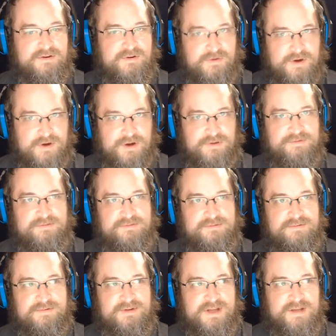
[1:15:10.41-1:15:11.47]

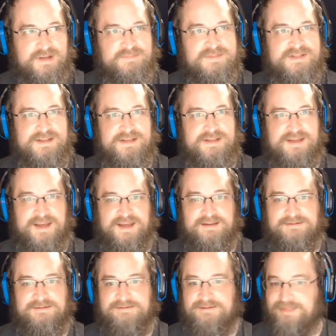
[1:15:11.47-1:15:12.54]
Crone comes to the
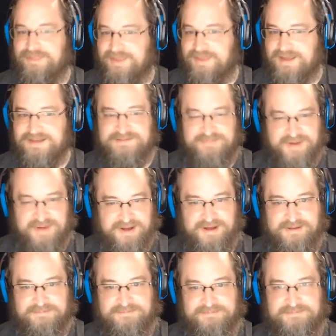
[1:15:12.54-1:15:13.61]
gate, thanks
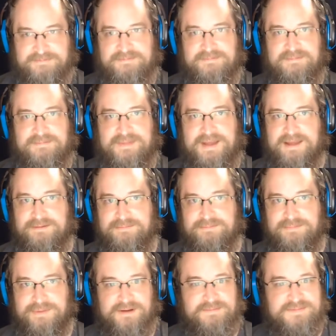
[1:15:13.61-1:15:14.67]
mom, and
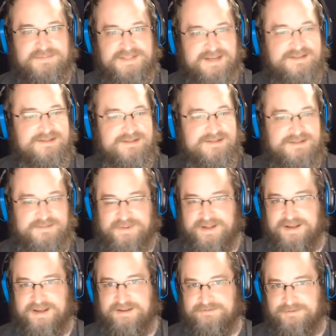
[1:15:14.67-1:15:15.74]
mom takes her to
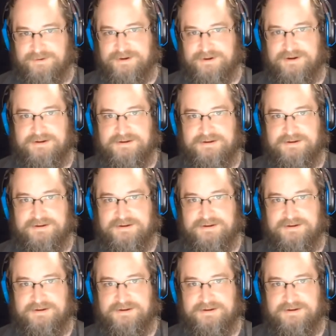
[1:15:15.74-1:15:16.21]
plant four.